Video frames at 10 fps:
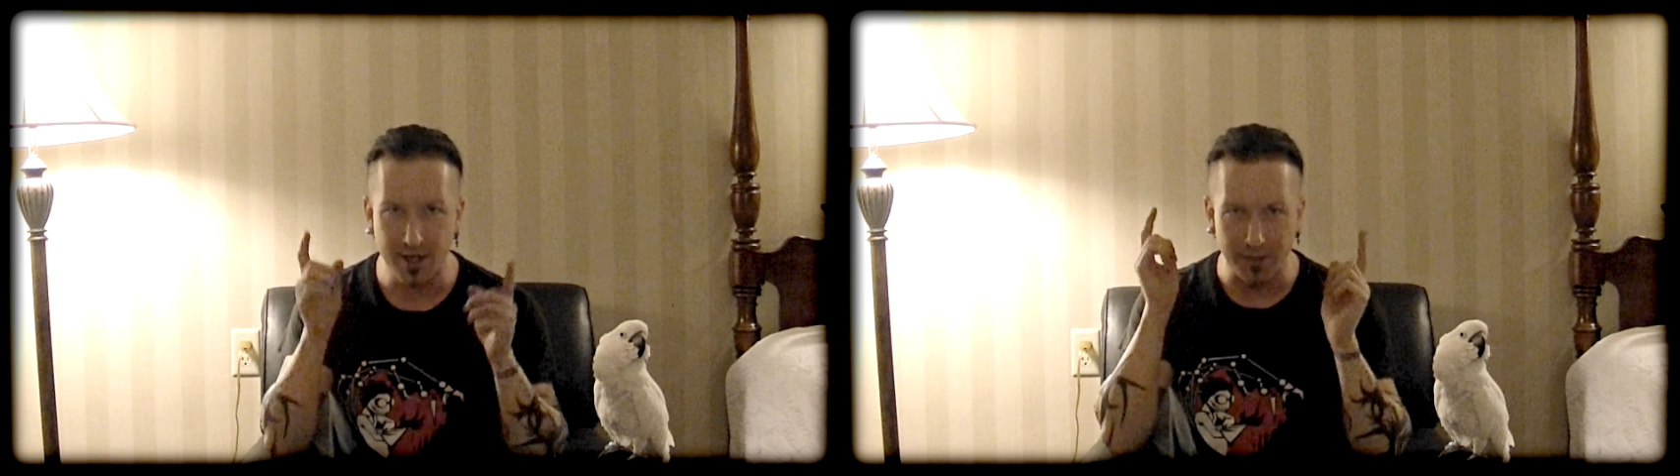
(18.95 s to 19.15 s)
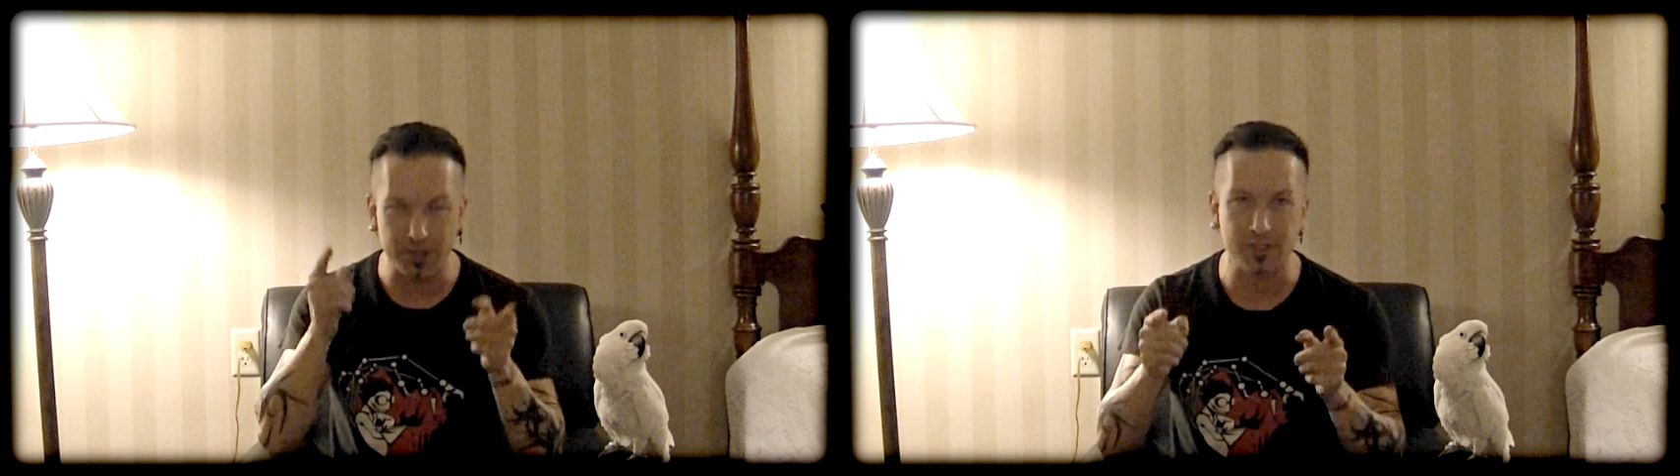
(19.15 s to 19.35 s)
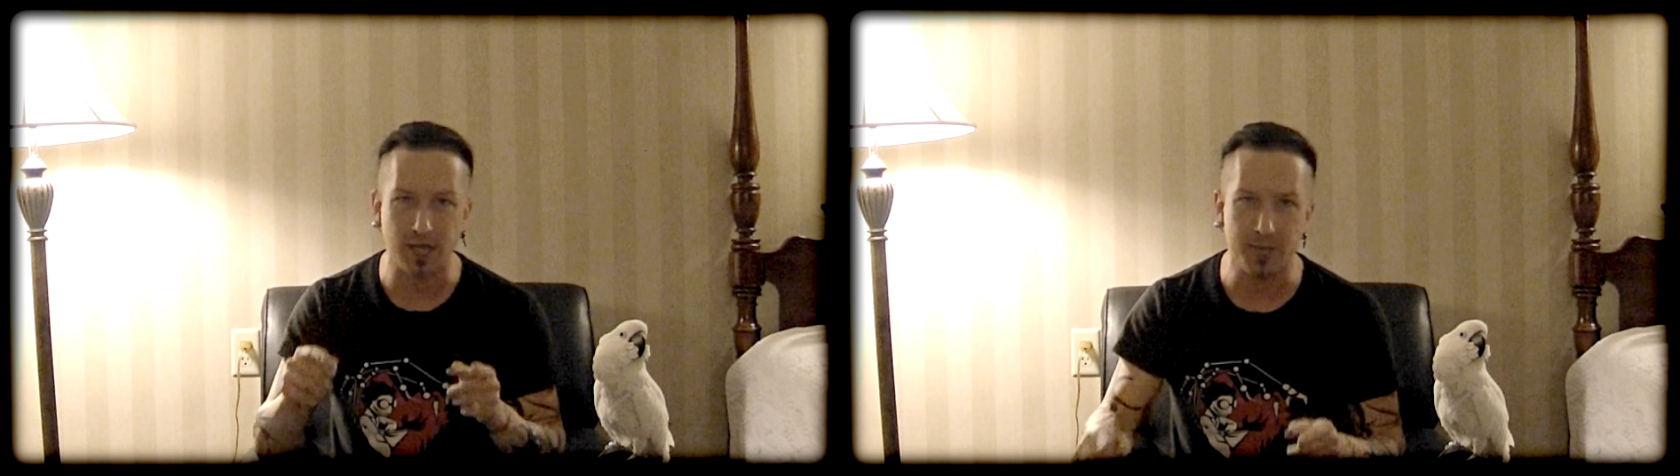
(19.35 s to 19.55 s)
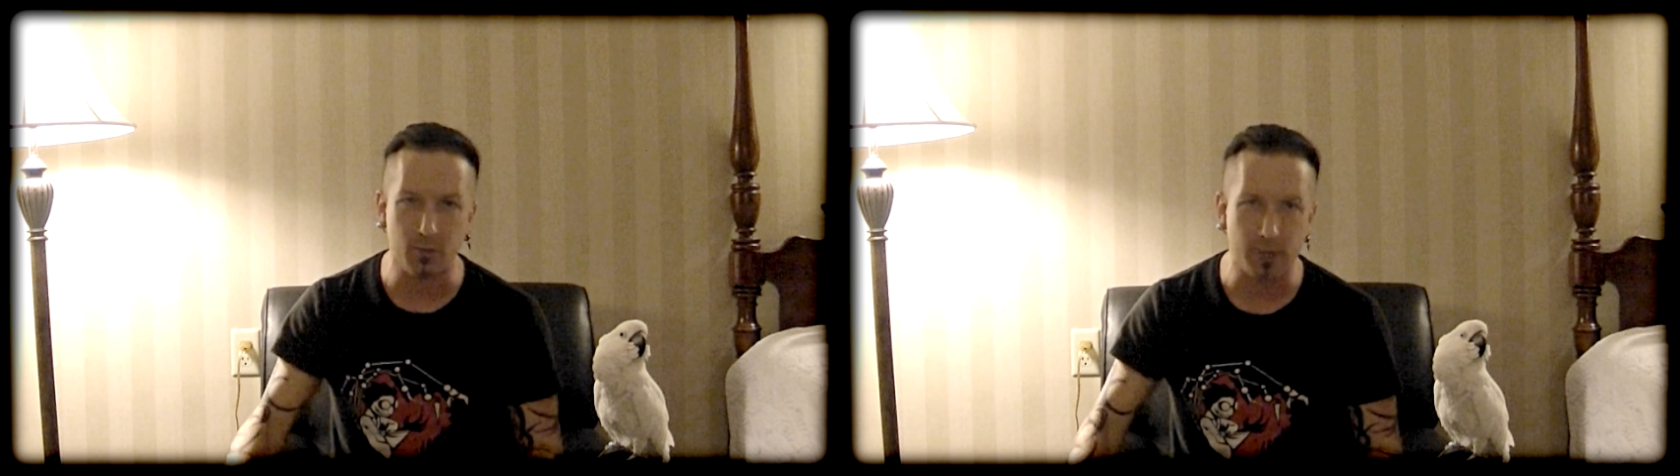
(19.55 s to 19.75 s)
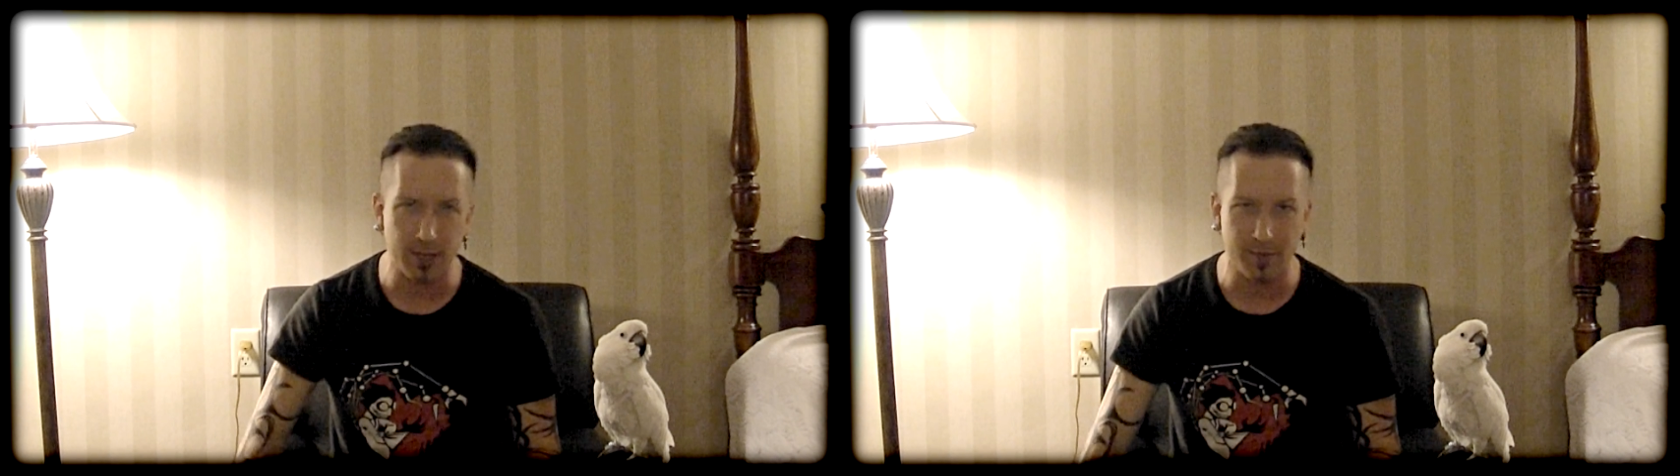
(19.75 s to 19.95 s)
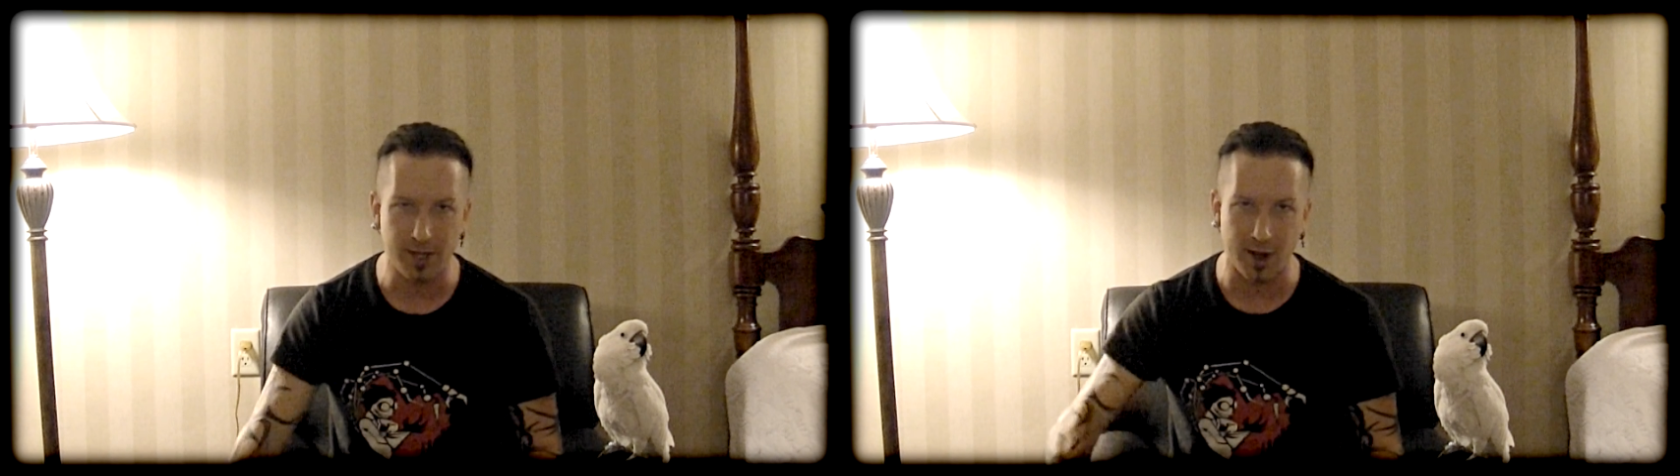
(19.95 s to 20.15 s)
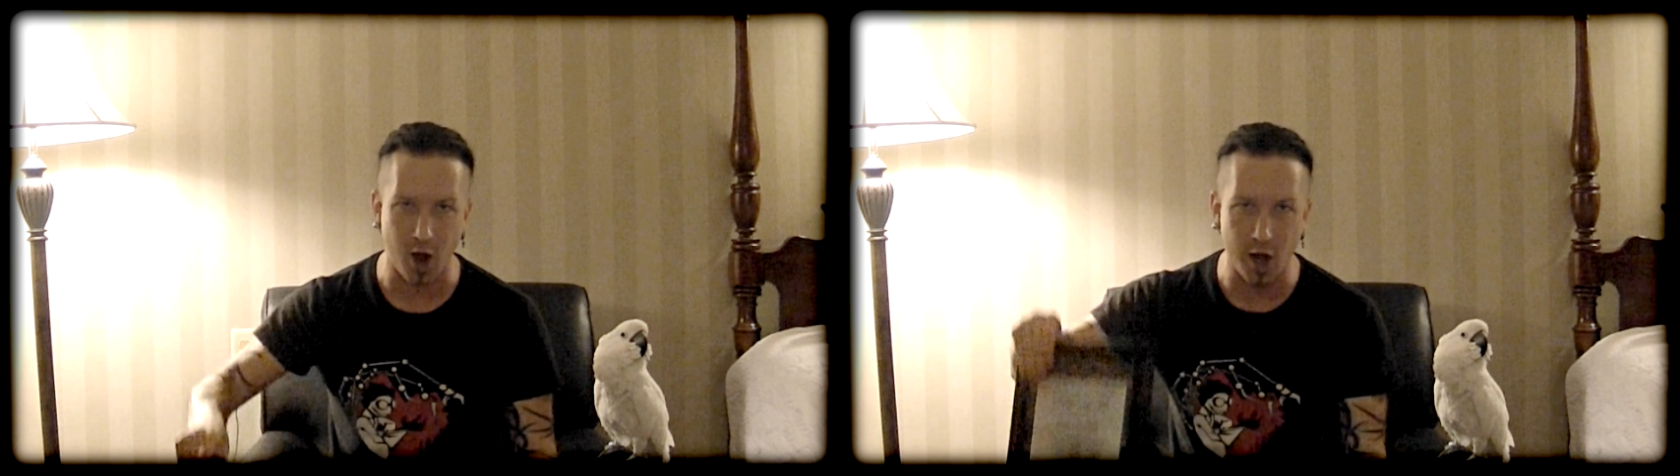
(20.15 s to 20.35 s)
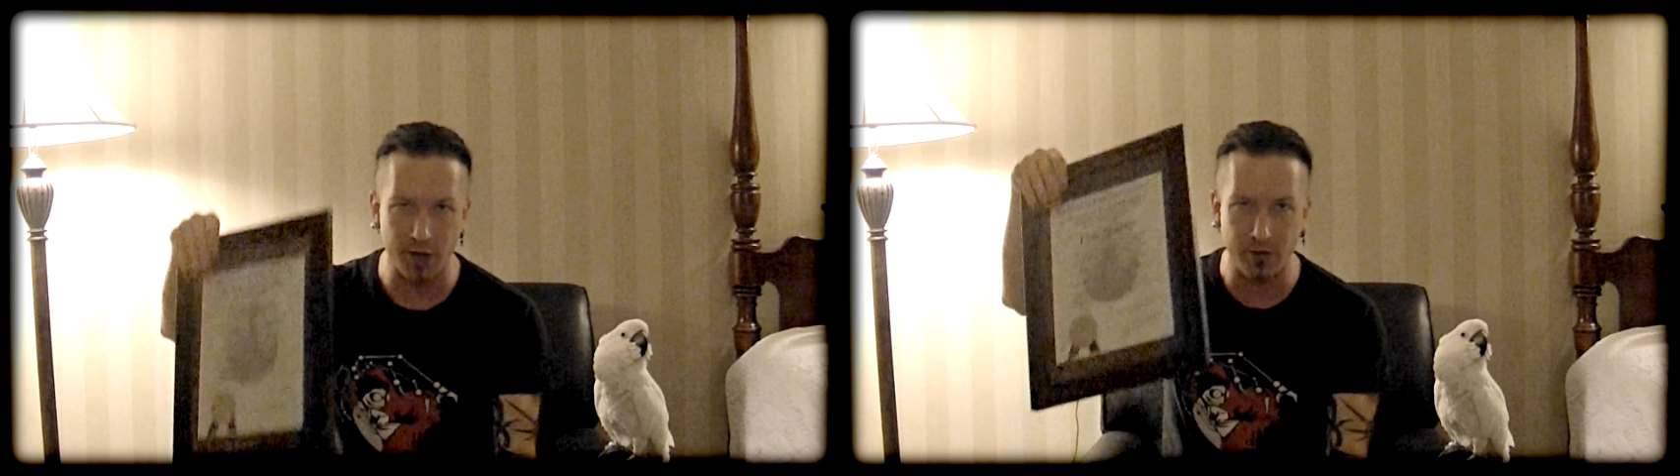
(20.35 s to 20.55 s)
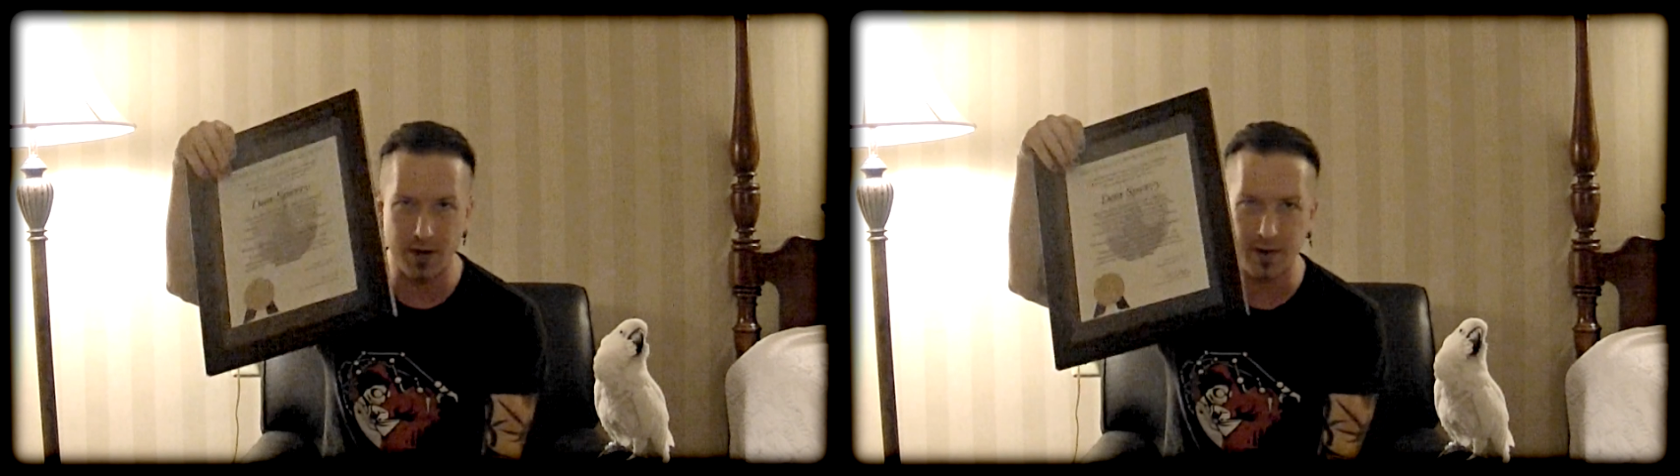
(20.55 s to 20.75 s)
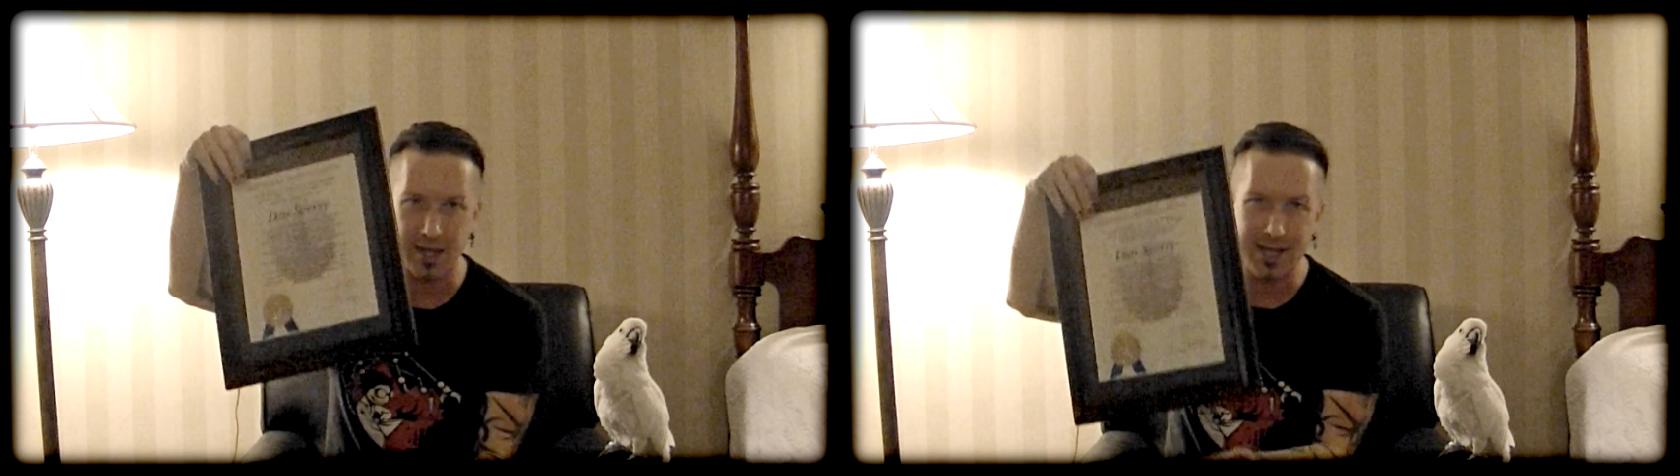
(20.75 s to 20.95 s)
This time, you made me an
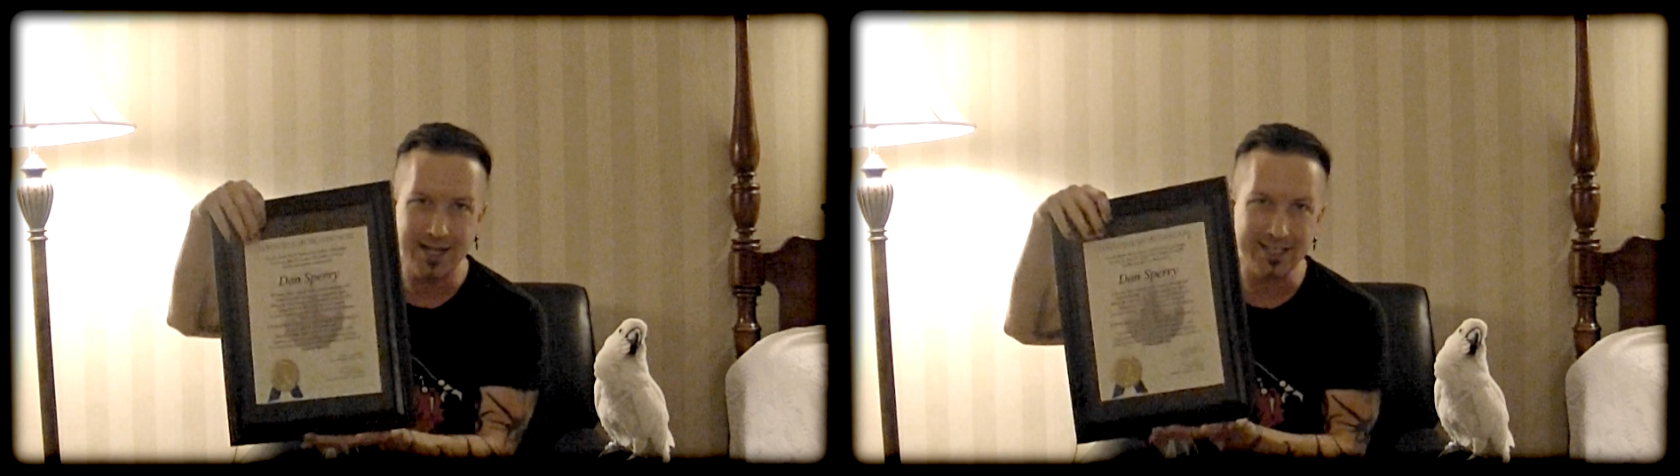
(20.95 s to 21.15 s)
honorary